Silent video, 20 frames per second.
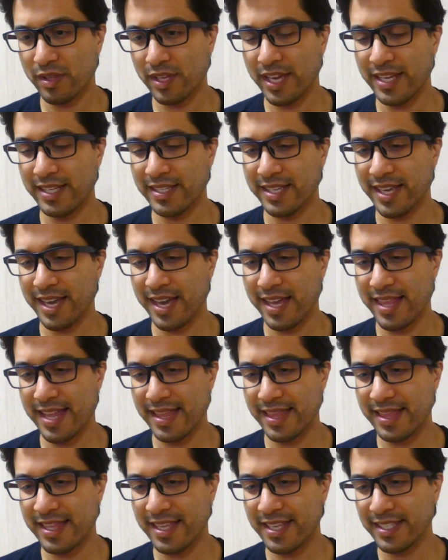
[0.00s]
They say
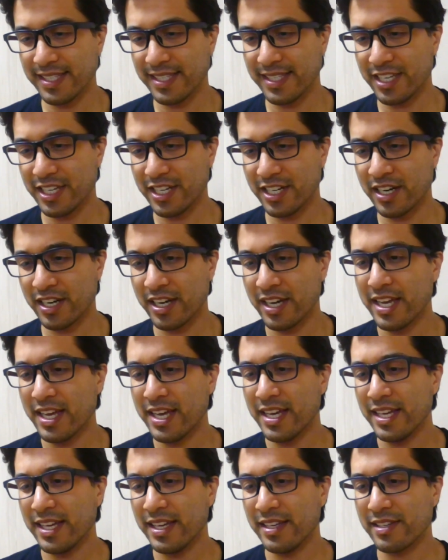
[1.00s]
that this year
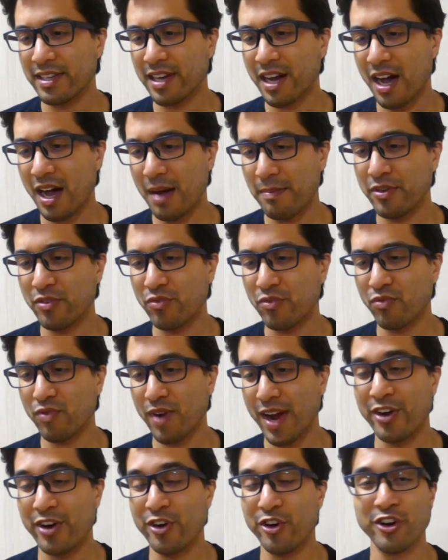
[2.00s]
is Kamen
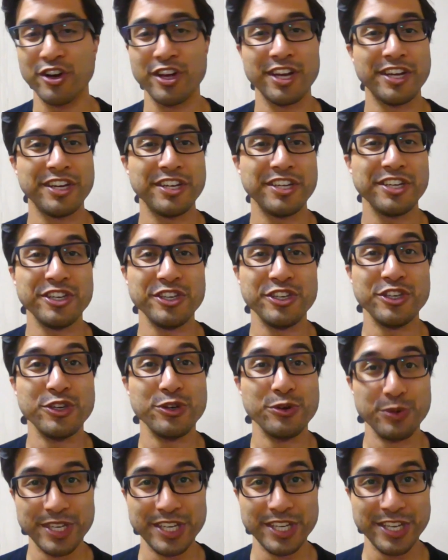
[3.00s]
Rider
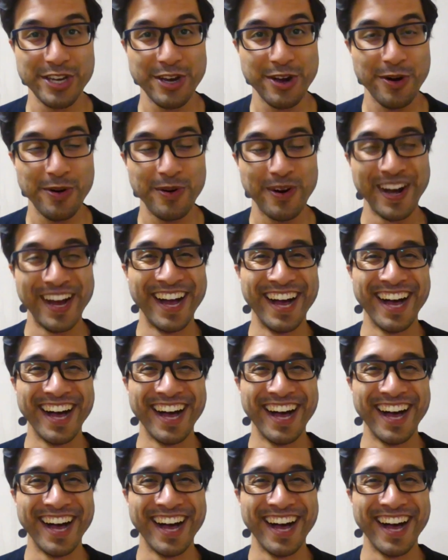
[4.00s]
Yu-Gi-Oh!